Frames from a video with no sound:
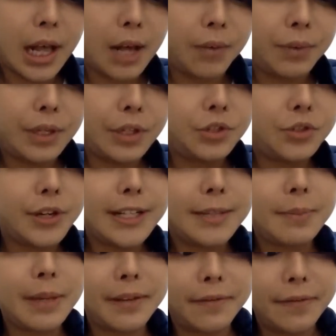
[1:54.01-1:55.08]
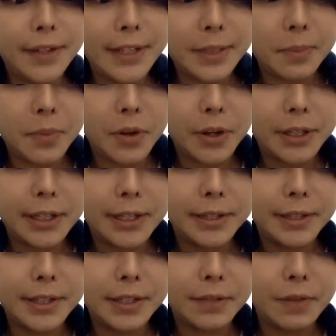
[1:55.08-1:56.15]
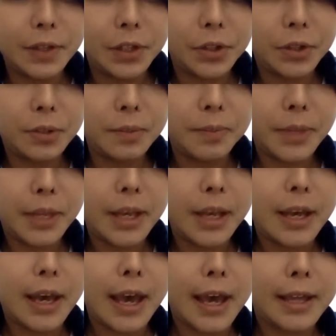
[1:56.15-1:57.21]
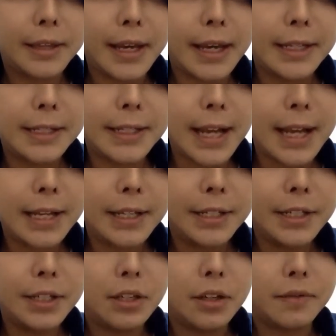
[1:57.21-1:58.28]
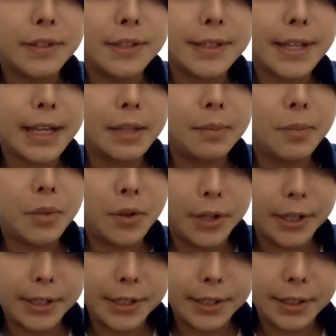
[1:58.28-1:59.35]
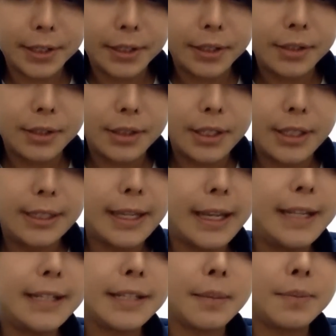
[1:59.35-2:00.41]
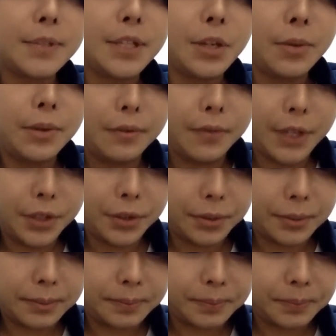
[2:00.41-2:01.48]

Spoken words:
I will address my first point in this video and the entirety of the second point in a subsequent video.